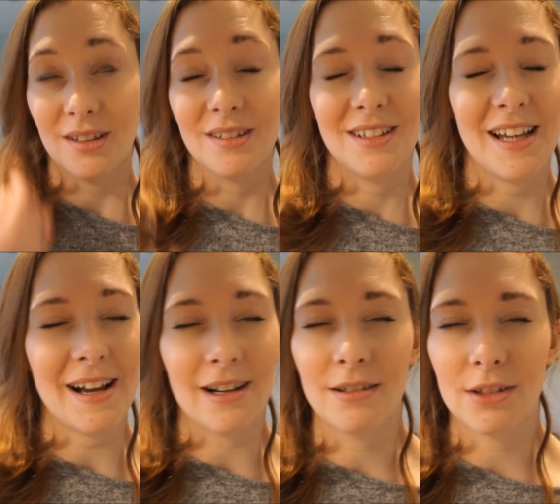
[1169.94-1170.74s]

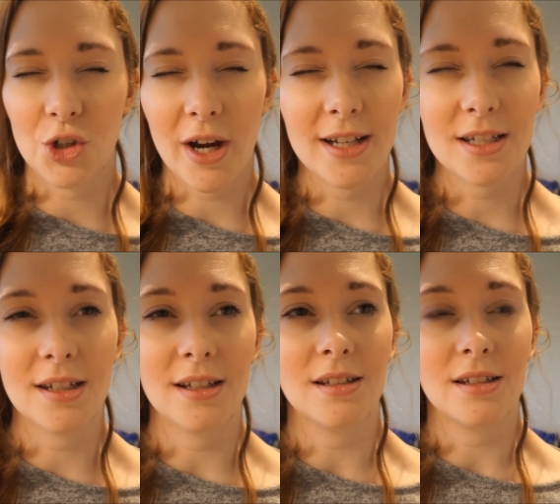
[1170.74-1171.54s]
yeah, trying
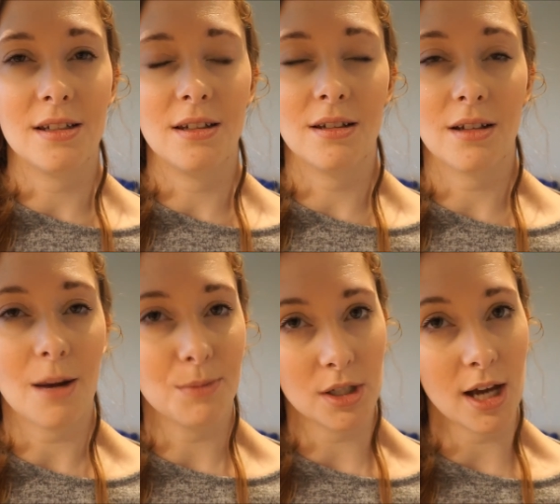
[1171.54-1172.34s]
to
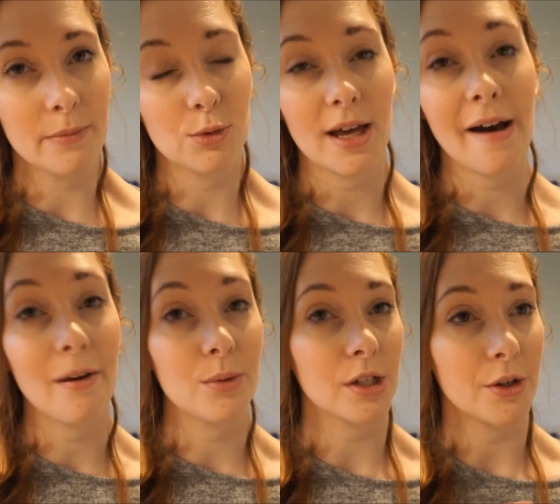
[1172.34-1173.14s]
come to terms with how I
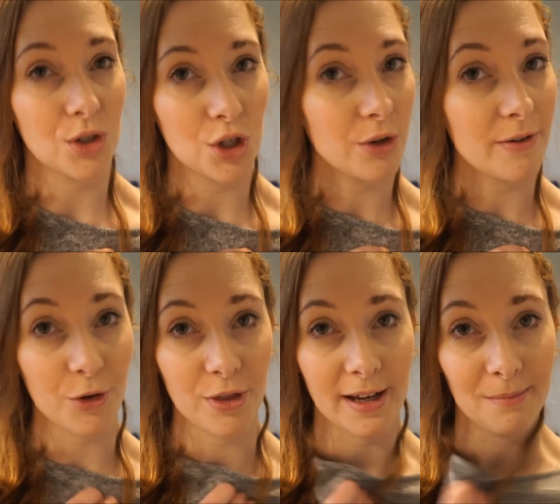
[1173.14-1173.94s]
was going to do
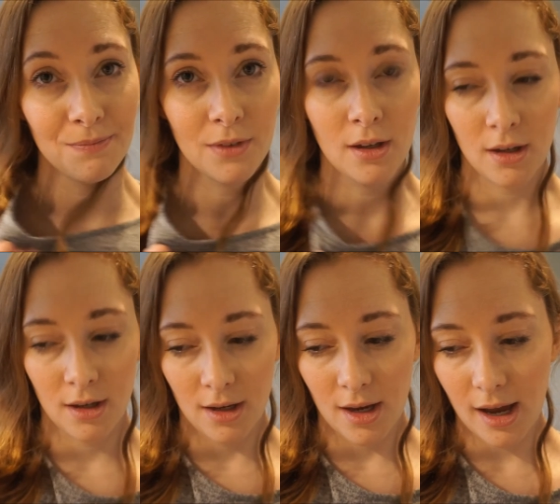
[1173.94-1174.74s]
everything
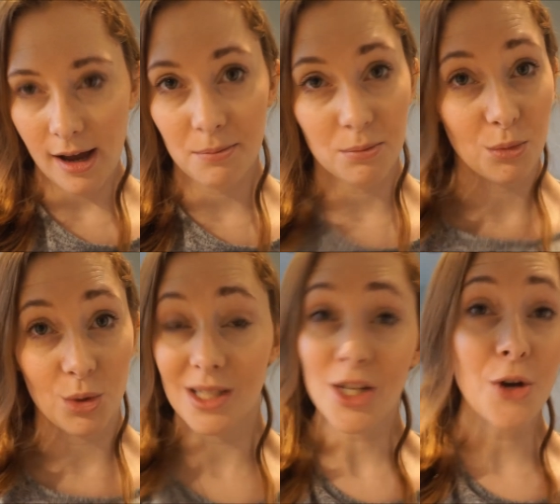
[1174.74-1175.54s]
was
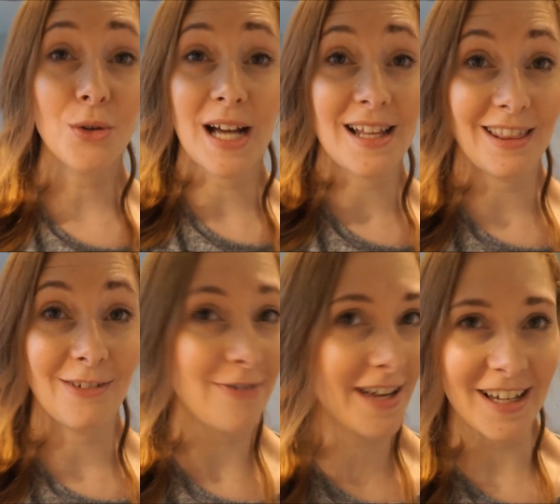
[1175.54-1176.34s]
its own kettle of
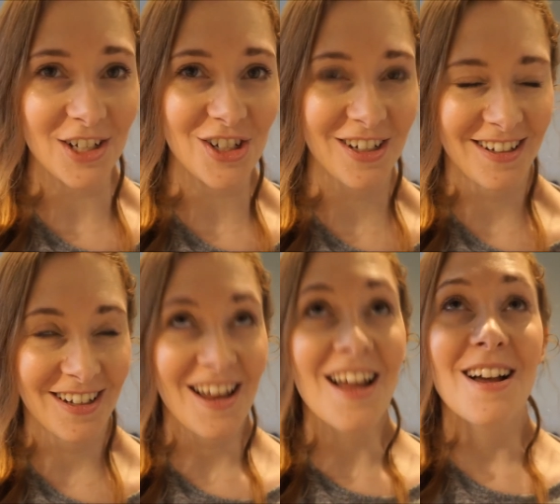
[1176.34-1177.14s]
fish,
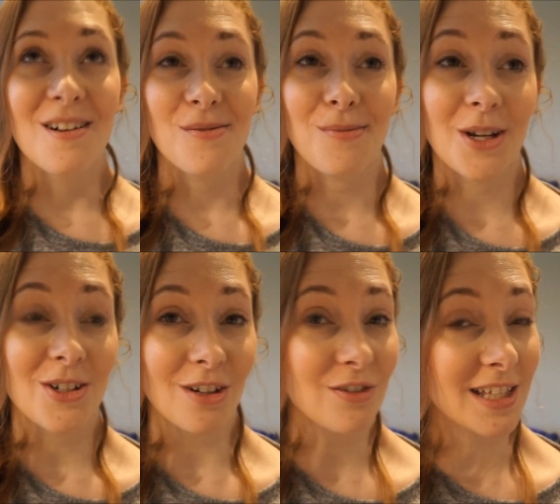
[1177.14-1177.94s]
because
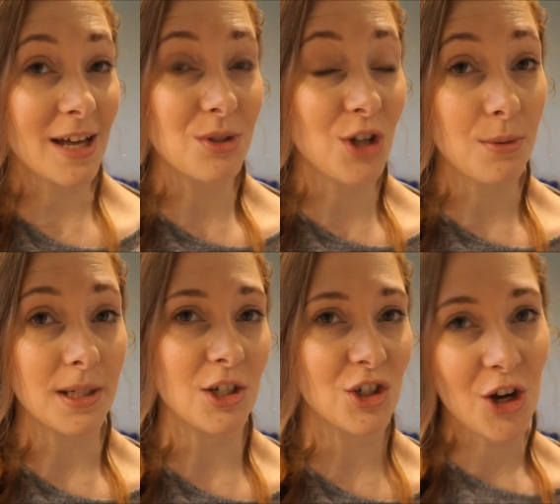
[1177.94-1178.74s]
obviously there was nobody
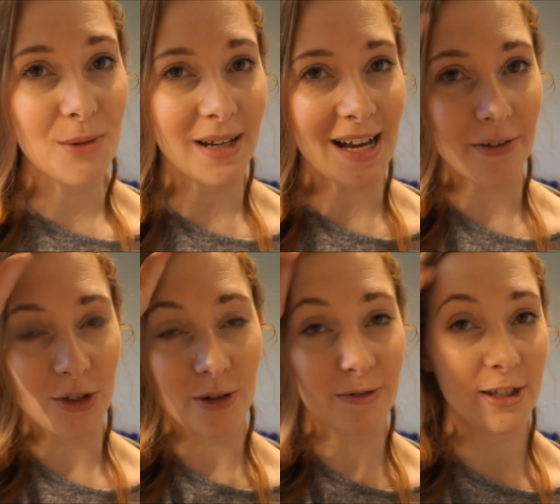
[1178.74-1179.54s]
to show me how to
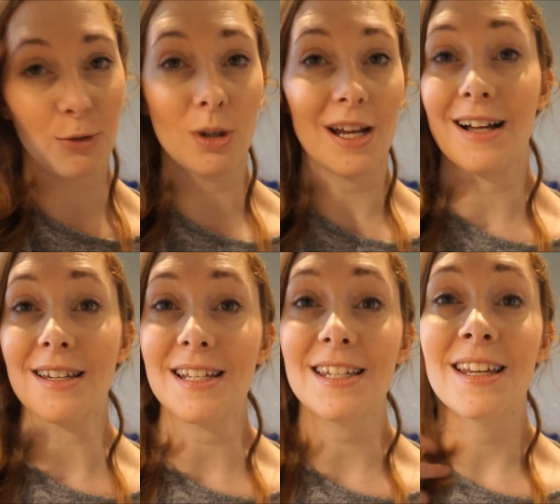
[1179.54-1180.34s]
do everything
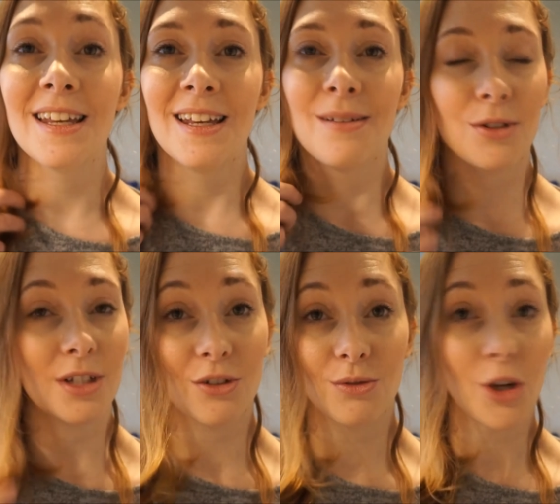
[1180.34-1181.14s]
one-handed, because
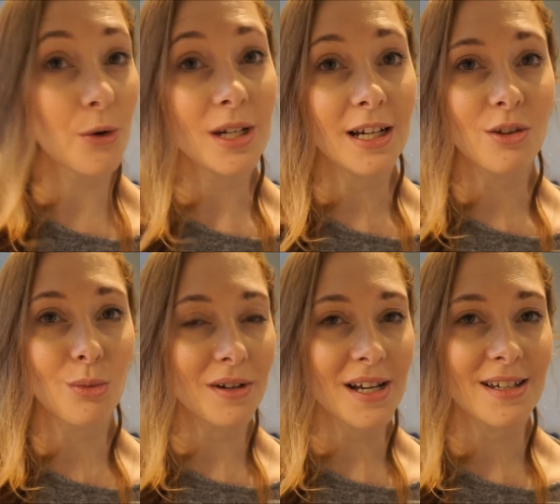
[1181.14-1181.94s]
I don't know any other
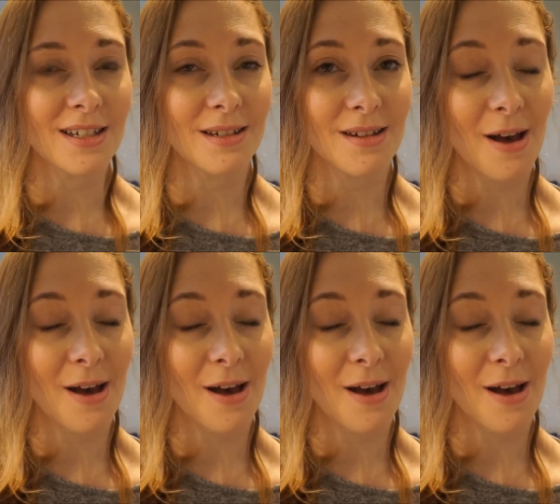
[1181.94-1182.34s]
one-handed